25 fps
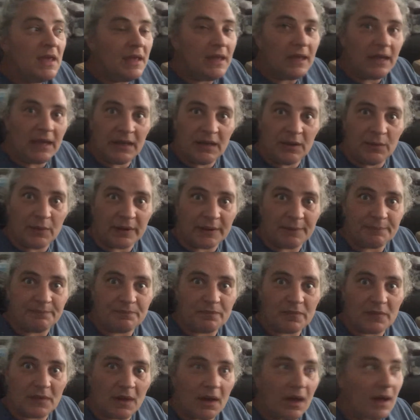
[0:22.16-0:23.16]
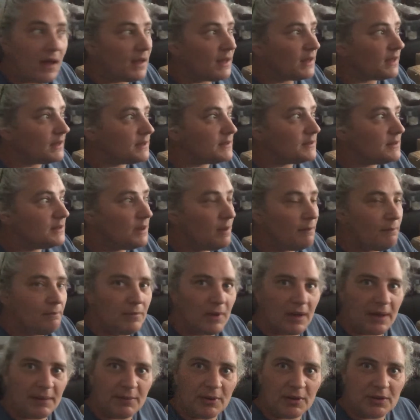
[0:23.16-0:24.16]
Anyway,
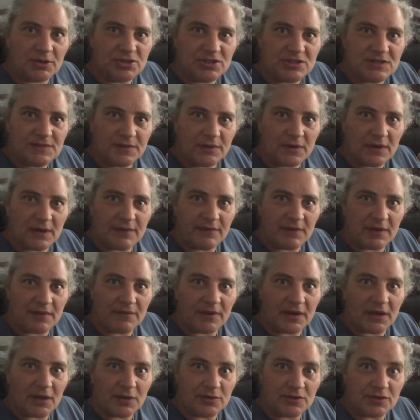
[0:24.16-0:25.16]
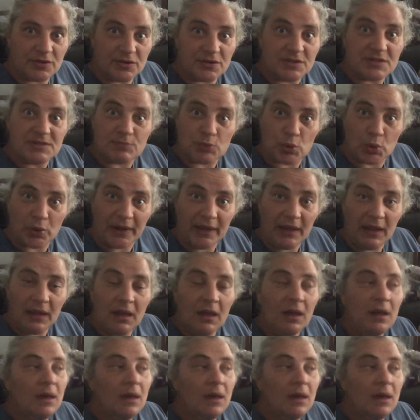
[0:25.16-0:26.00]
my apologies for not having a video to you this morning.